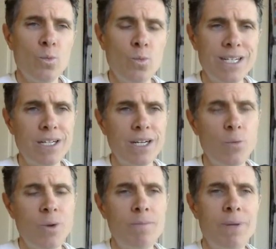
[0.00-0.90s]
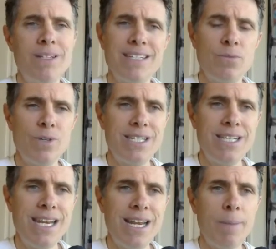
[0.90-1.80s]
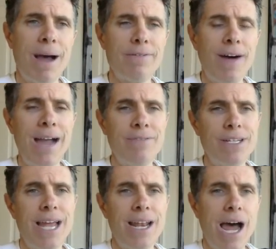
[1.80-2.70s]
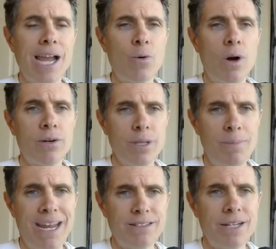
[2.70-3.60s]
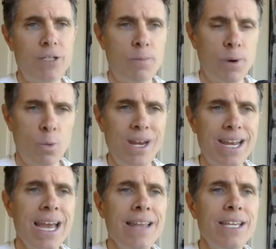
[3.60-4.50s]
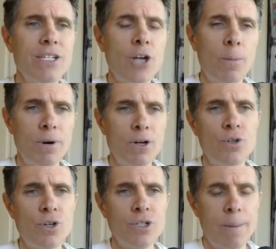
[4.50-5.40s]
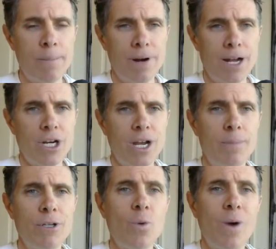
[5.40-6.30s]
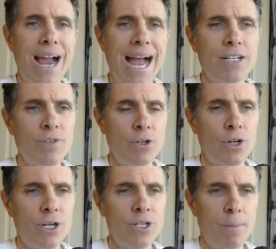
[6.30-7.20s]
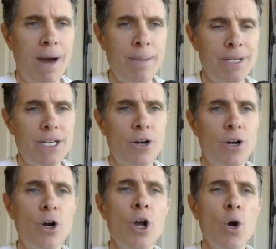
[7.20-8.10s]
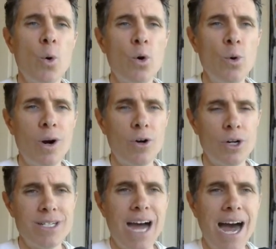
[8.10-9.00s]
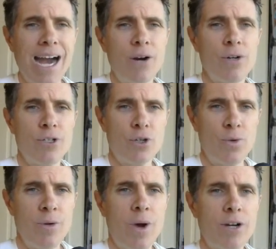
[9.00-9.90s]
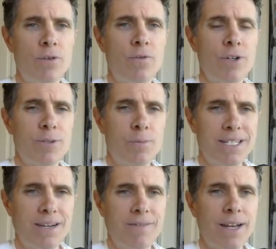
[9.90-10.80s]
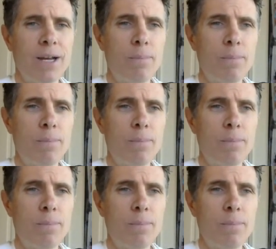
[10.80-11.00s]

Recently, we've been seeing about five to 10 high quality paid leads per week. These are producers and production companies who are actively looking to buy material or who are looking to hire a screenwriter for a specific